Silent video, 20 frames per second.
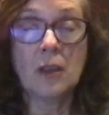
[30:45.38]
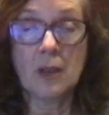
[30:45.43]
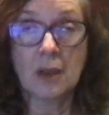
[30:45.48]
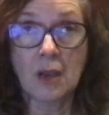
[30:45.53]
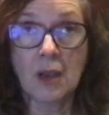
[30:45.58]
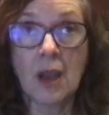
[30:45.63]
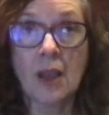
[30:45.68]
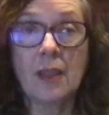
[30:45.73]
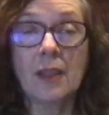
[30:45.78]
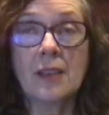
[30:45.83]

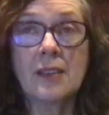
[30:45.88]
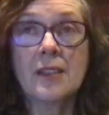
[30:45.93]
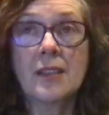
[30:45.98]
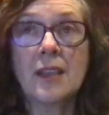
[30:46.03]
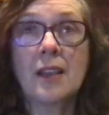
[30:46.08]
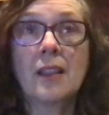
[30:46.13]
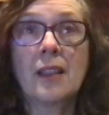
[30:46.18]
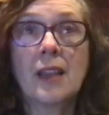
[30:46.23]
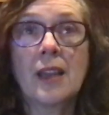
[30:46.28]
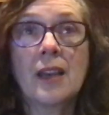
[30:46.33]
got this
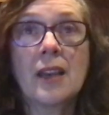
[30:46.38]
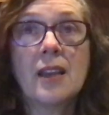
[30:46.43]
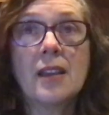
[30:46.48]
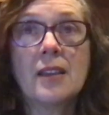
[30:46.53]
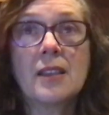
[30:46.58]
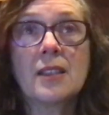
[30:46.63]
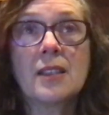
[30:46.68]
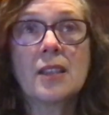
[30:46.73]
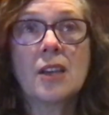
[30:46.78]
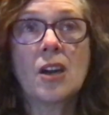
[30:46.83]
young lady
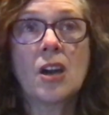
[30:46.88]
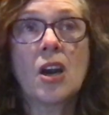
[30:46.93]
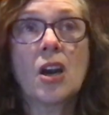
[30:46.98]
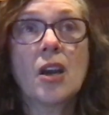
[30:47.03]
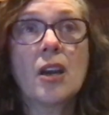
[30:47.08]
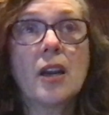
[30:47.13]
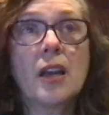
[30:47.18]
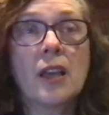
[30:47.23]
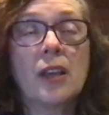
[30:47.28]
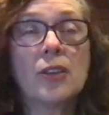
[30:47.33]
into the
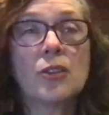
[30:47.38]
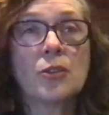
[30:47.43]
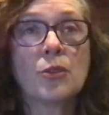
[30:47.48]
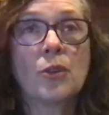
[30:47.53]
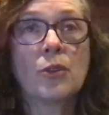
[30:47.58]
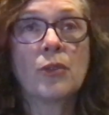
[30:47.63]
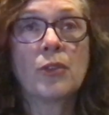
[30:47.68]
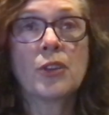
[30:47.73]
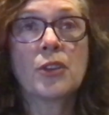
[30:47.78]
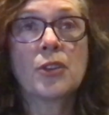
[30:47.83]
car and
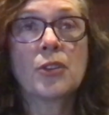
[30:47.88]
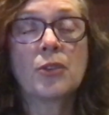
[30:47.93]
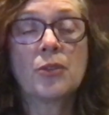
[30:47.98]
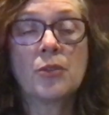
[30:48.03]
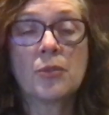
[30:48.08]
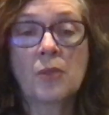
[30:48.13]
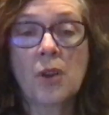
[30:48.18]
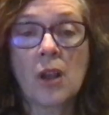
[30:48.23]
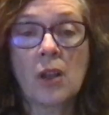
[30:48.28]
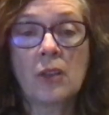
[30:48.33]
drove her to the
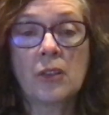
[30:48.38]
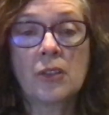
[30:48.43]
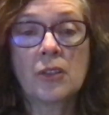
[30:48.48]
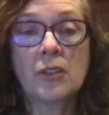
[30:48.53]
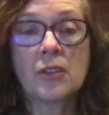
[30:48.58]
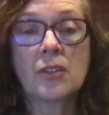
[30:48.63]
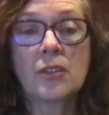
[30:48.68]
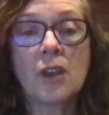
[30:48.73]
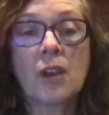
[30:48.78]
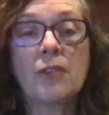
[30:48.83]

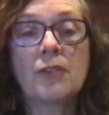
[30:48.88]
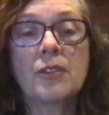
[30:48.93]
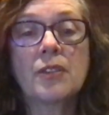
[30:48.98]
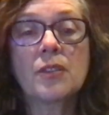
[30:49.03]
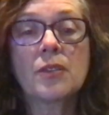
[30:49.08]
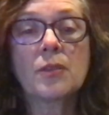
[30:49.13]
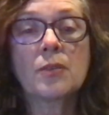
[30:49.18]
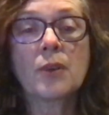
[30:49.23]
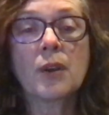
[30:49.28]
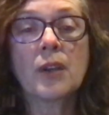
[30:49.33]
neurologist's
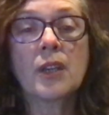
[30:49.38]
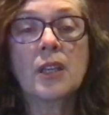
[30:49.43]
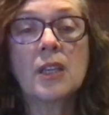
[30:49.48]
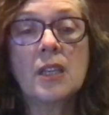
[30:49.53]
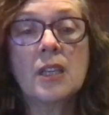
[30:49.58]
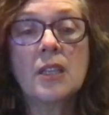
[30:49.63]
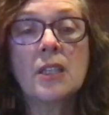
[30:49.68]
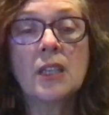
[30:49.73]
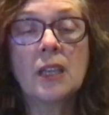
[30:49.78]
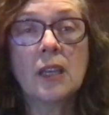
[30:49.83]
office where
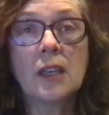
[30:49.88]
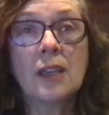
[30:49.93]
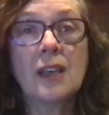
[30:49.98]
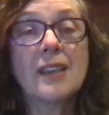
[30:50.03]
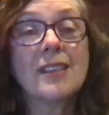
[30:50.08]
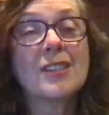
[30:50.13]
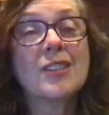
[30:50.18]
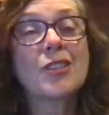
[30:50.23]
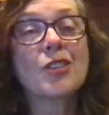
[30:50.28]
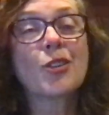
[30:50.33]
he did
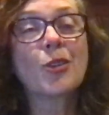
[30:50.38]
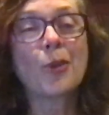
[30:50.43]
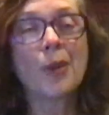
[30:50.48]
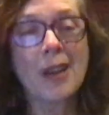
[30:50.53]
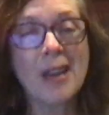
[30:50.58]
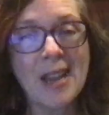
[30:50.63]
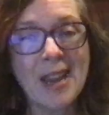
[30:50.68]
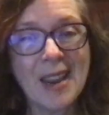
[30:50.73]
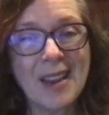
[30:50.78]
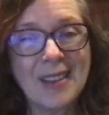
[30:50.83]
a
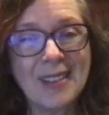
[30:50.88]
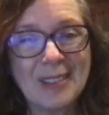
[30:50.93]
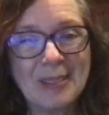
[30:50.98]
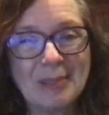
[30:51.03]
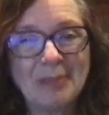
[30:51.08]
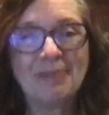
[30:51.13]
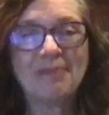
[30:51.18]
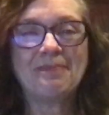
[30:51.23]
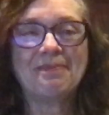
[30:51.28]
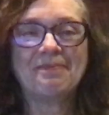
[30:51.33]
screening.
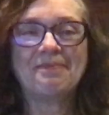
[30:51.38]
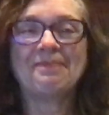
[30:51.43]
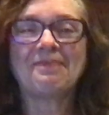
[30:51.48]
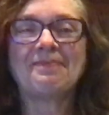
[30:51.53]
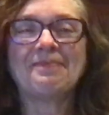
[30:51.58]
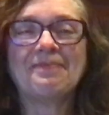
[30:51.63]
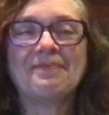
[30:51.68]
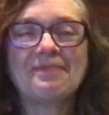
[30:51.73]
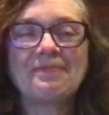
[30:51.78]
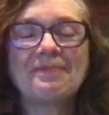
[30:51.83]

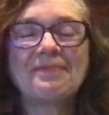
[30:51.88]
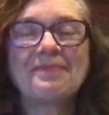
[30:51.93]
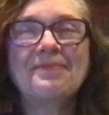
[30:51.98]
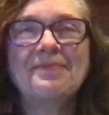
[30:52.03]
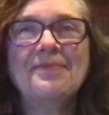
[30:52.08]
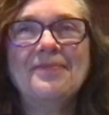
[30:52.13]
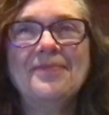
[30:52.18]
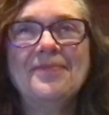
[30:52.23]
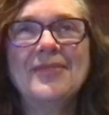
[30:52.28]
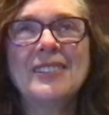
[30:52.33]

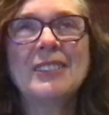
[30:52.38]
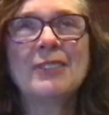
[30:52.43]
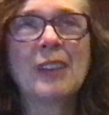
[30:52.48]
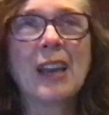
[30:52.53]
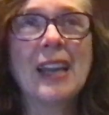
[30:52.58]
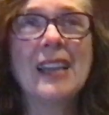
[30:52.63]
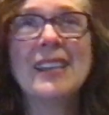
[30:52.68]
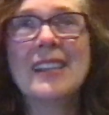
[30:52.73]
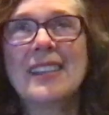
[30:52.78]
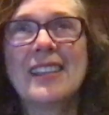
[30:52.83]

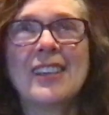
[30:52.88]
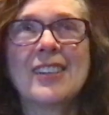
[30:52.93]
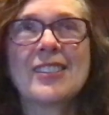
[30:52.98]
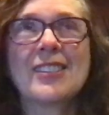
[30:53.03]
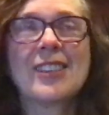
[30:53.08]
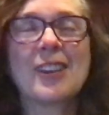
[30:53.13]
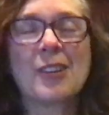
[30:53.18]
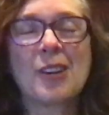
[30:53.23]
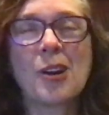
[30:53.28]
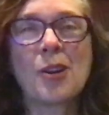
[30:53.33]
Right?
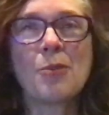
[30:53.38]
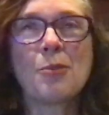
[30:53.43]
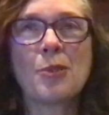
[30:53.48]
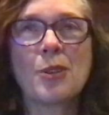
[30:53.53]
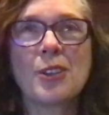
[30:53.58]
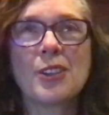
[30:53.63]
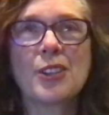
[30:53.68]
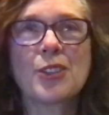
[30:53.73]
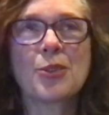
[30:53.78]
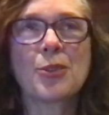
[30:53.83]
There's our, our
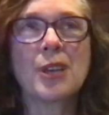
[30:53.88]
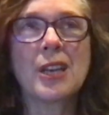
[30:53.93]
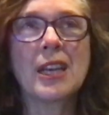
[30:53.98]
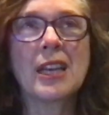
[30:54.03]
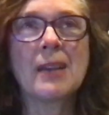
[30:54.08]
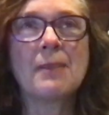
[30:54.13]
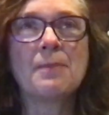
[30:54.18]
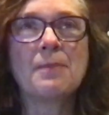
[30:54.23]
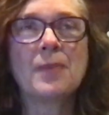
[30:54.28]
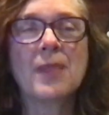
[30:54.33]
word screening.